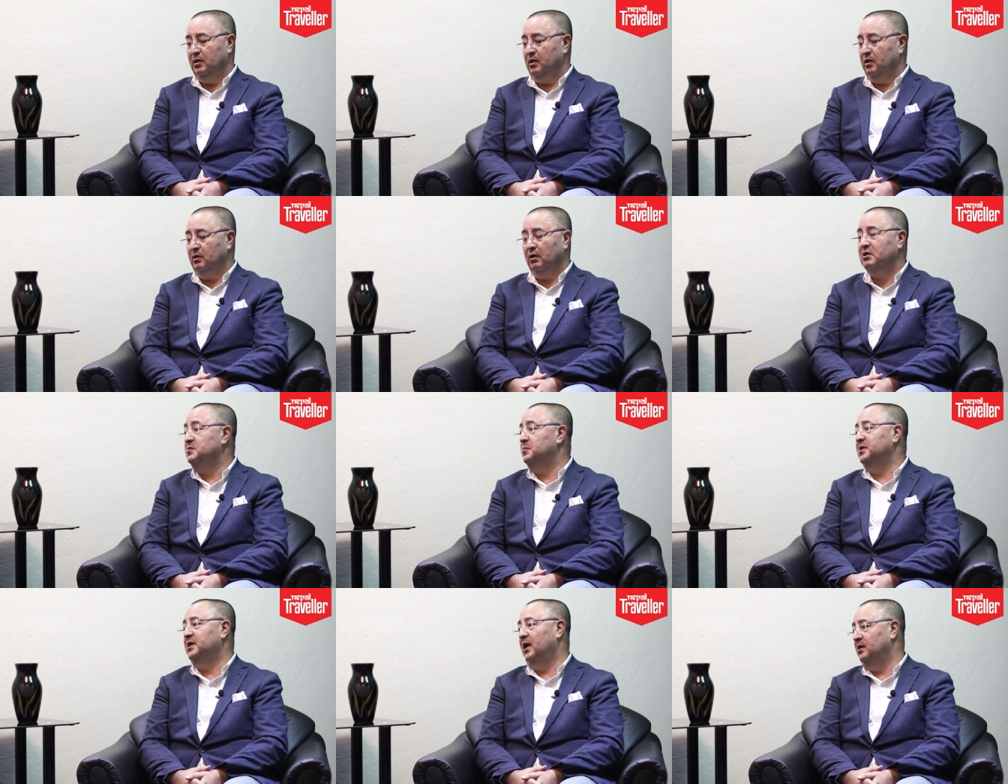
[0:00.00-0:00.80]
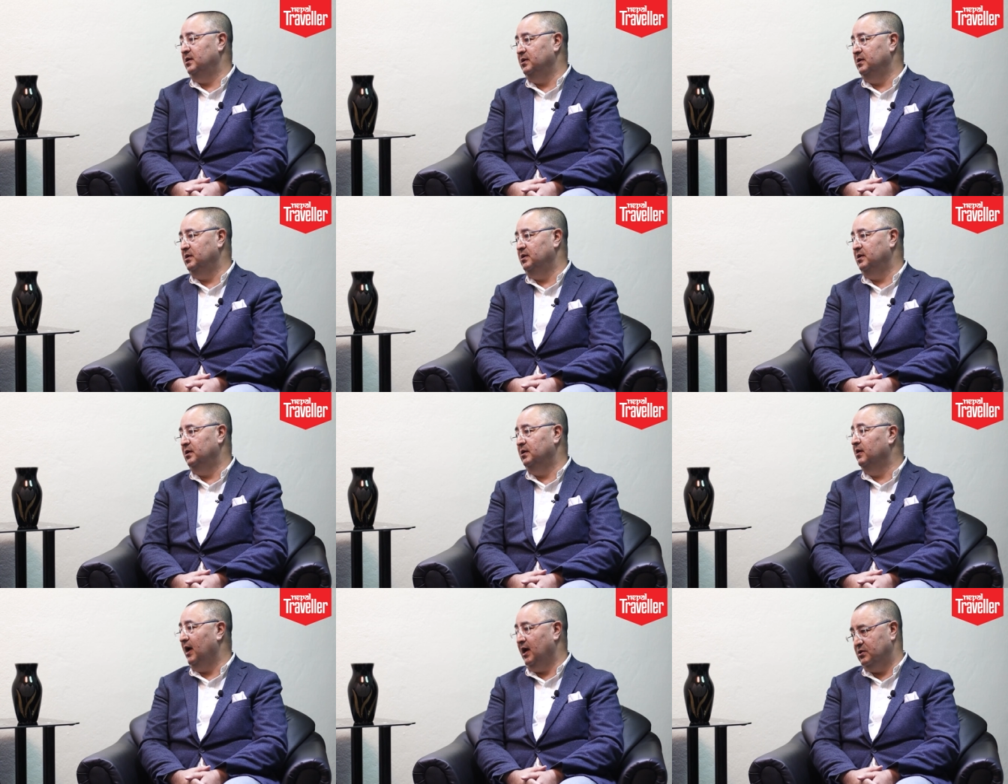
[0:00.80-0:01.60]
uh, the
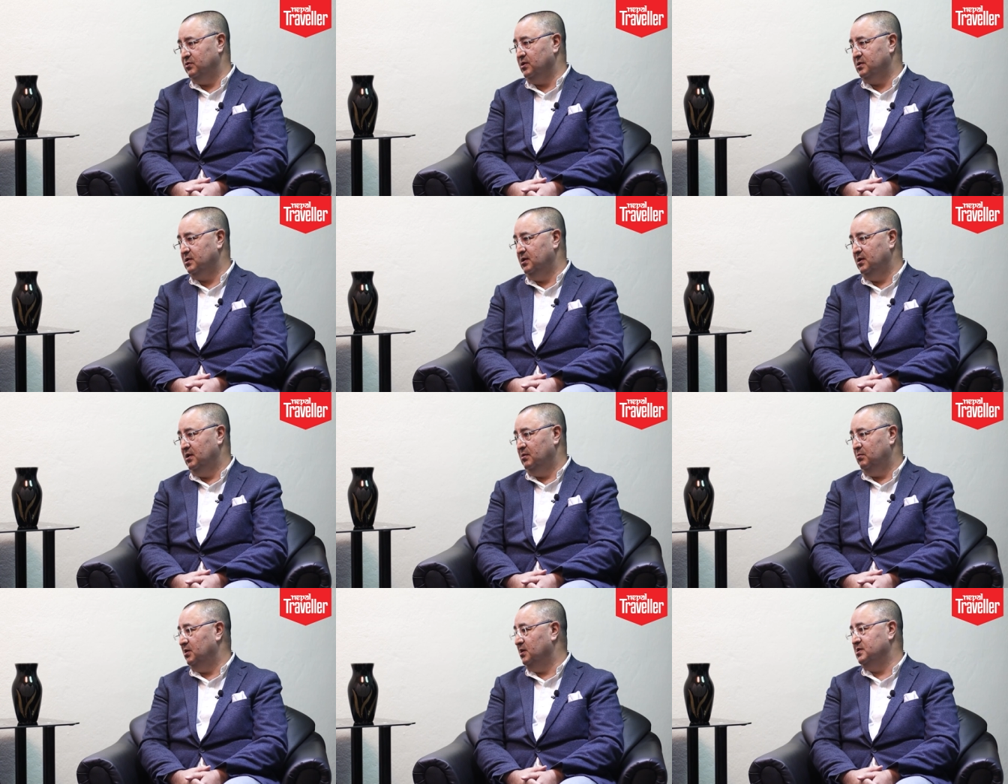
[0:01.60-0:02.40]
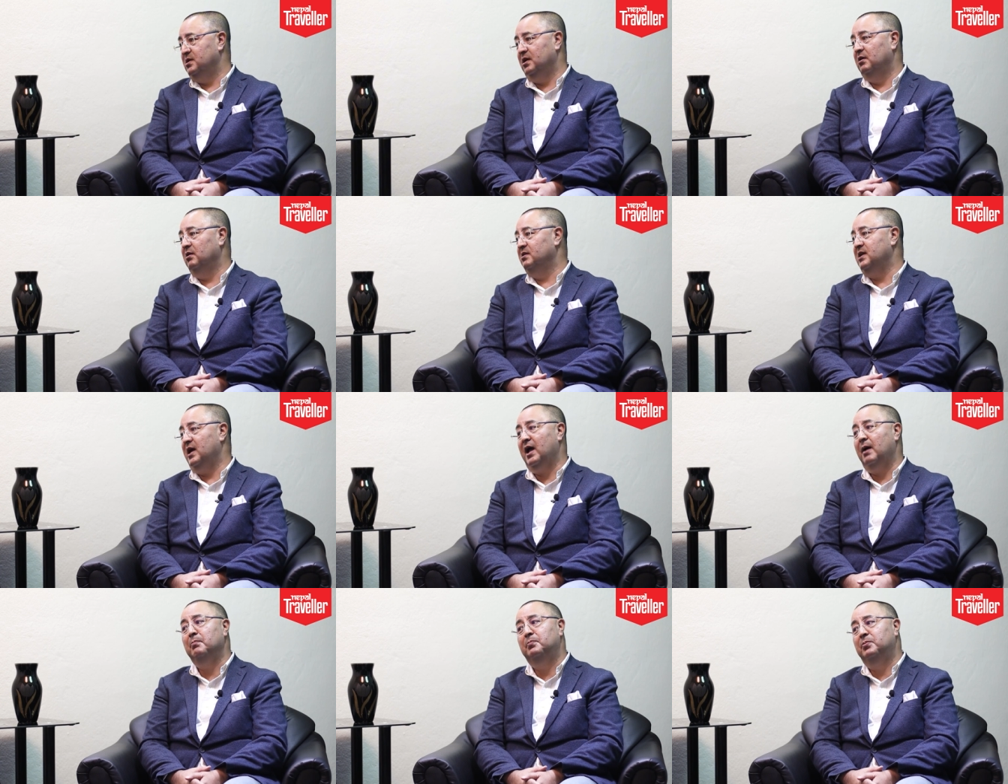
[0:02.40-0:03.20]
hospitality graduates because they get
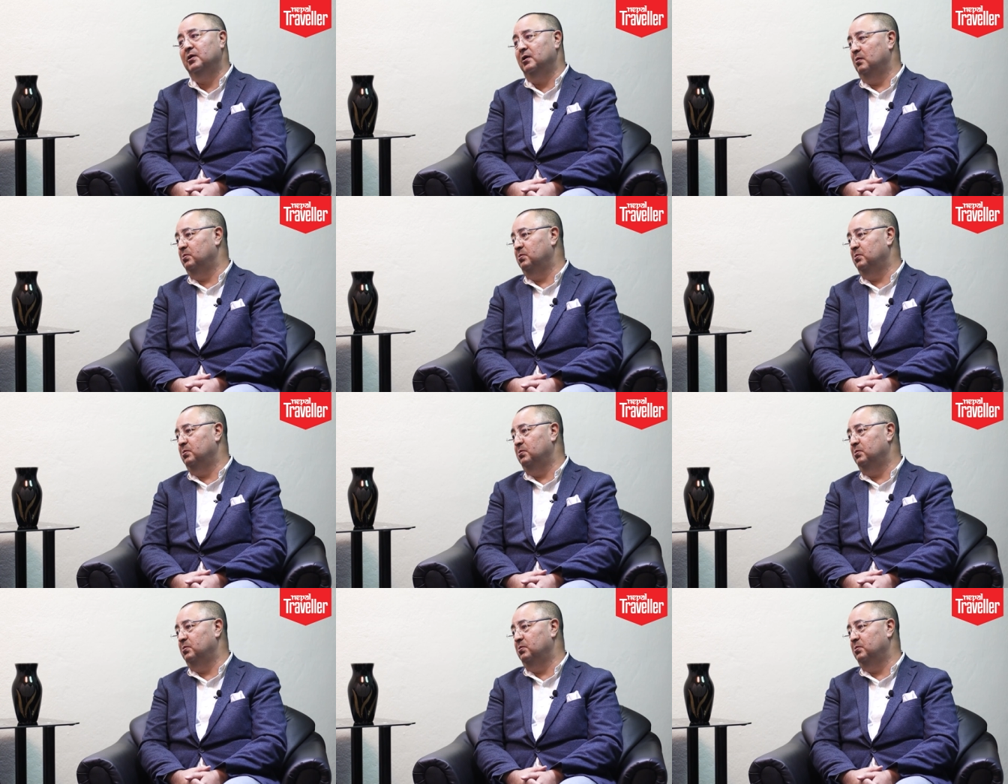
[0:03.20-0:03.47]
ample